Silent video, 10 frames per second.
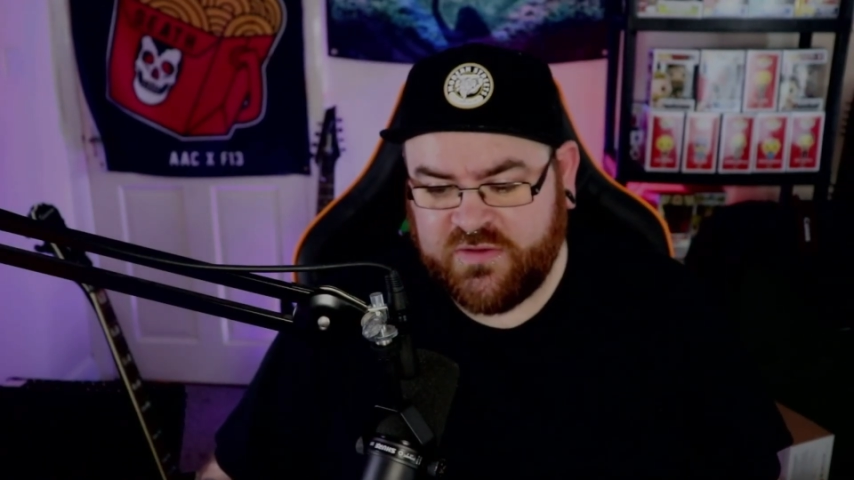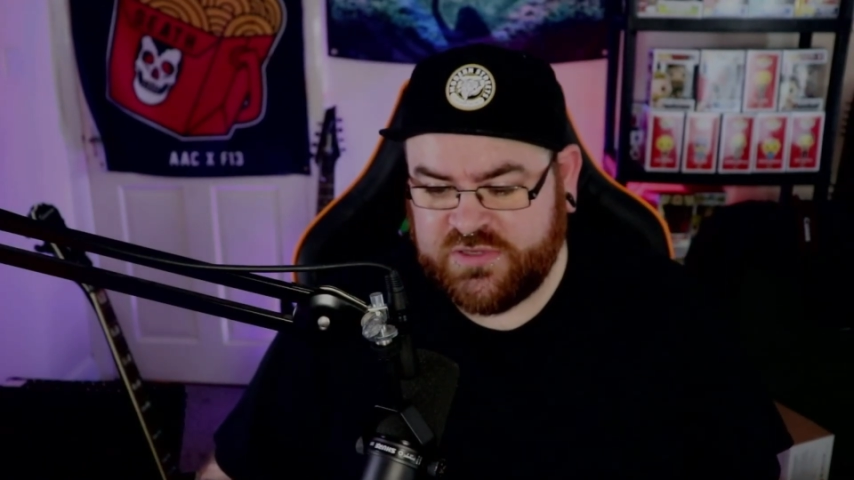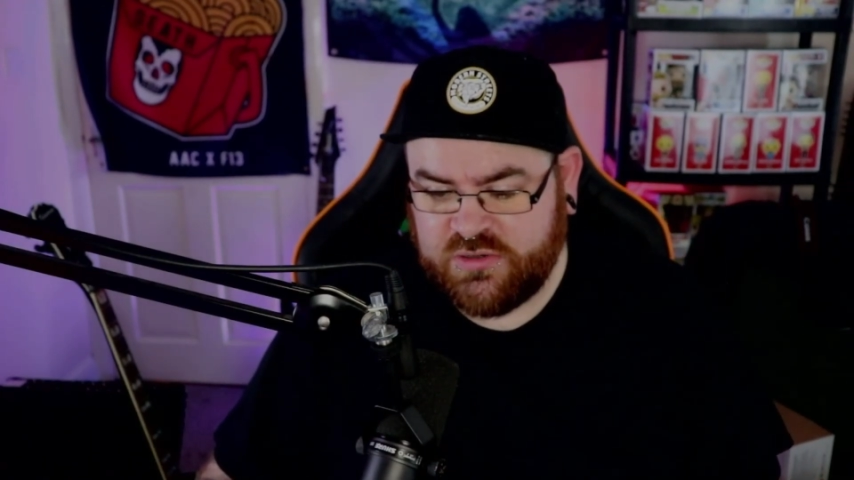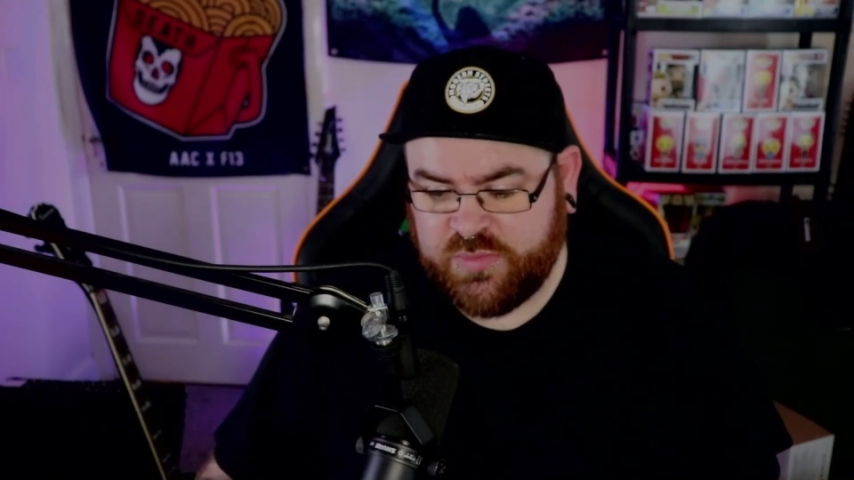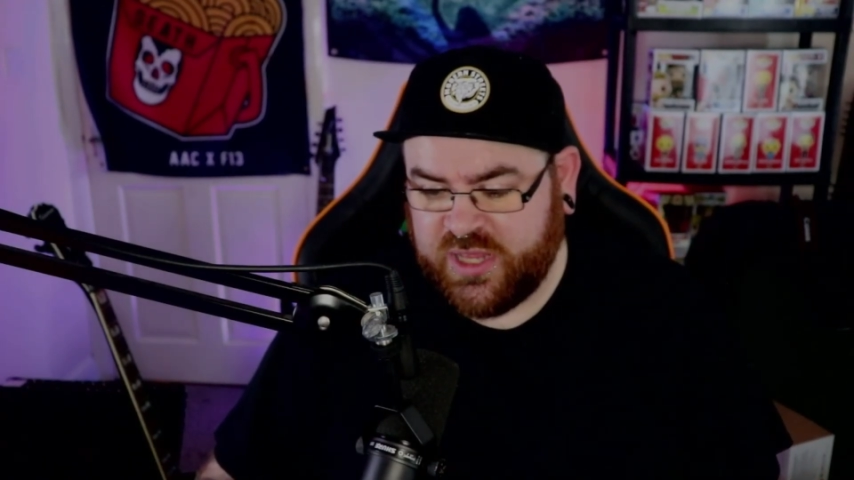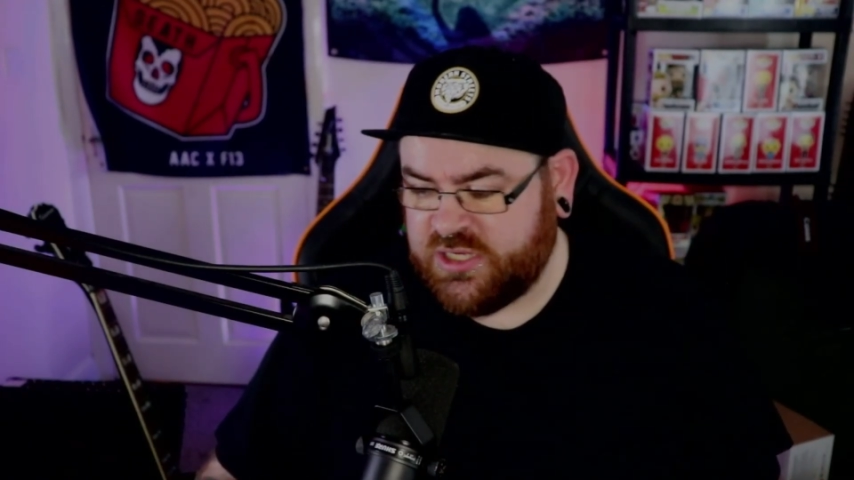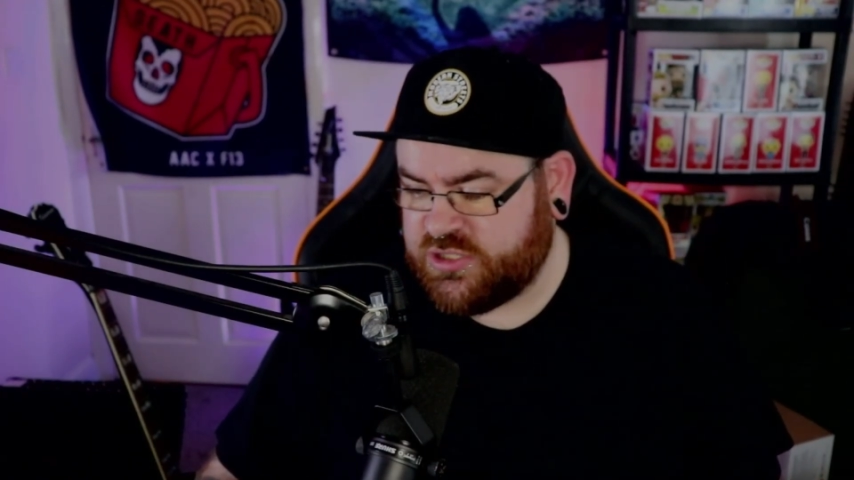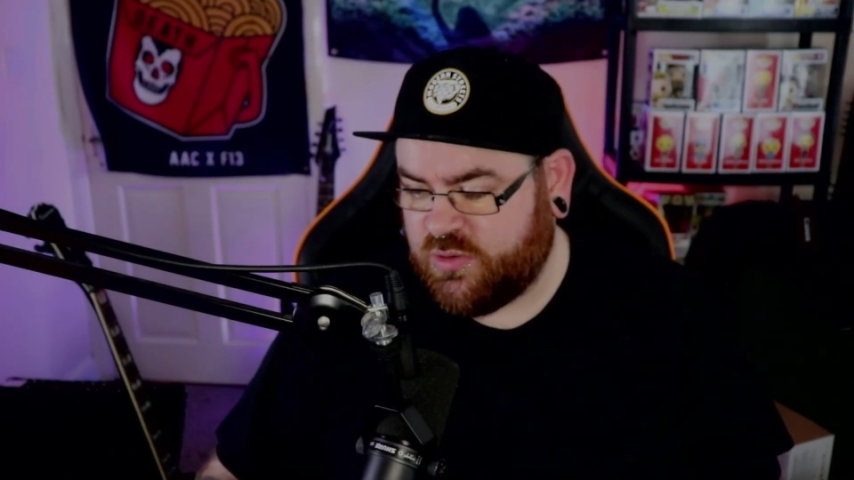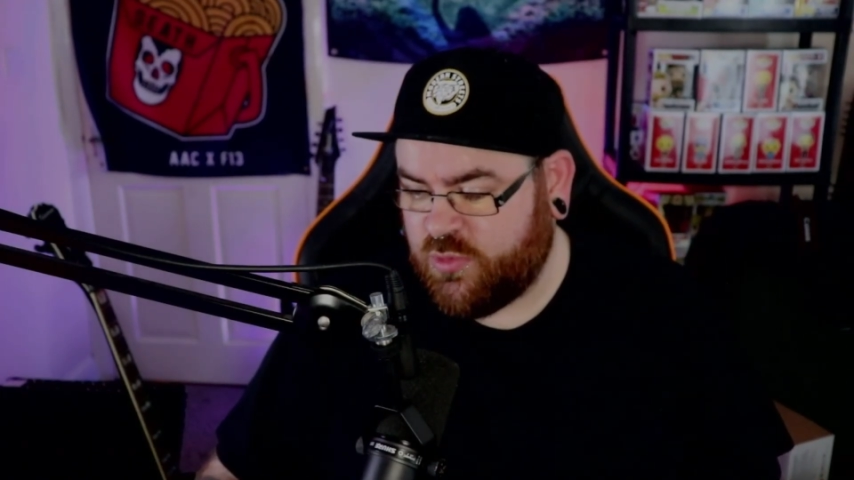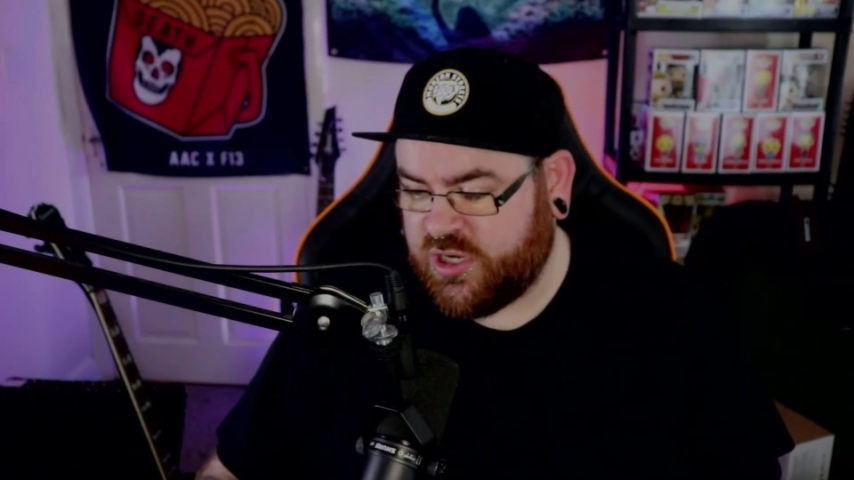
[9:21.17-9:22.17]
to replace
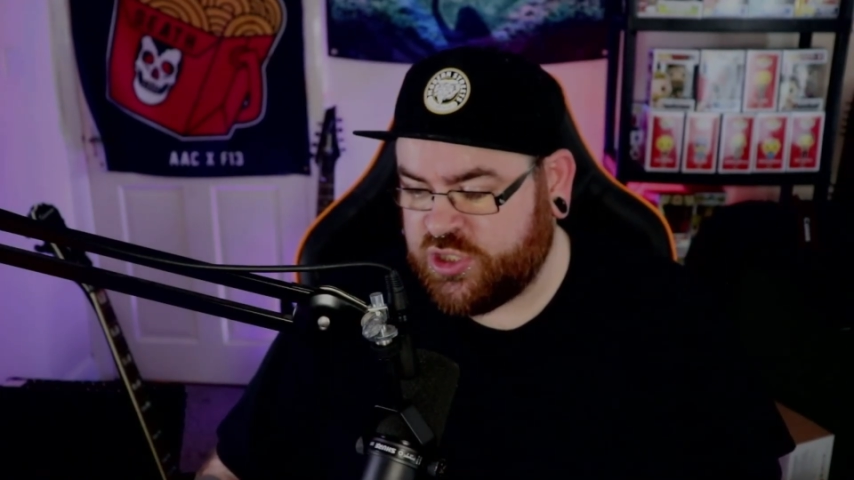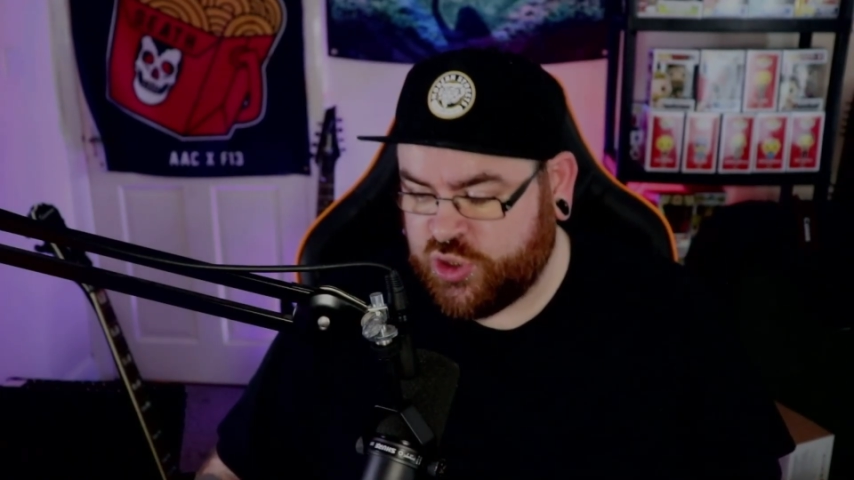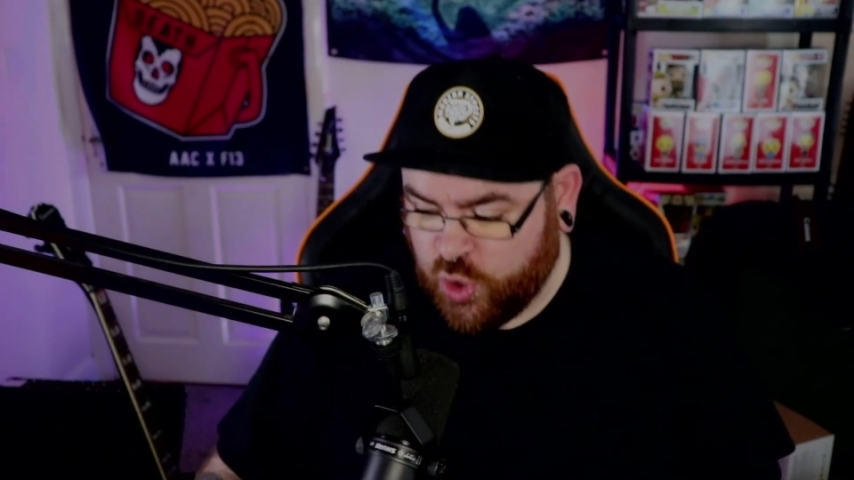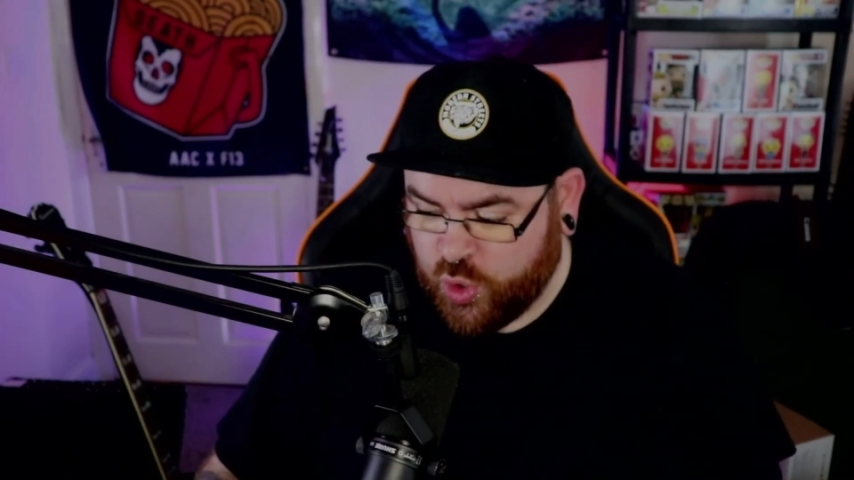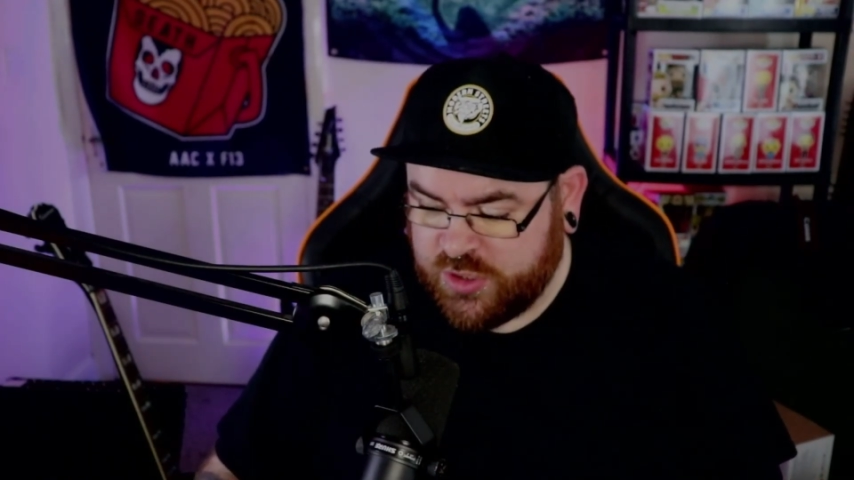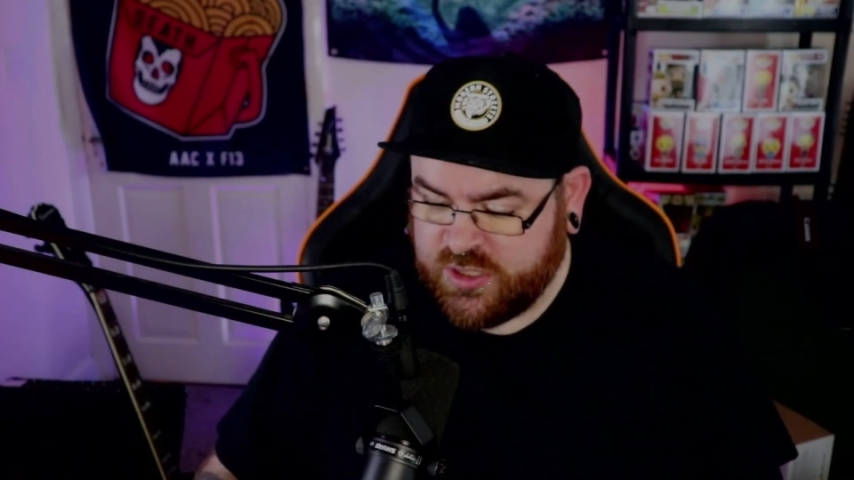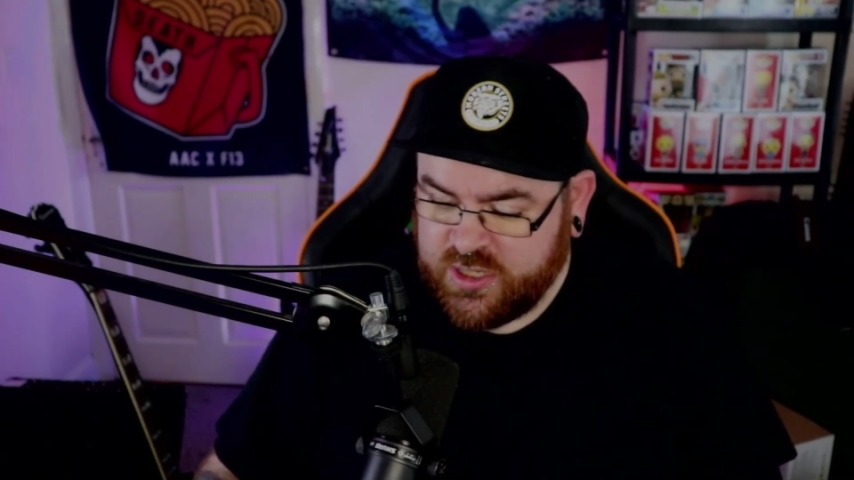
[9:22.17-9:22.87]
someone as good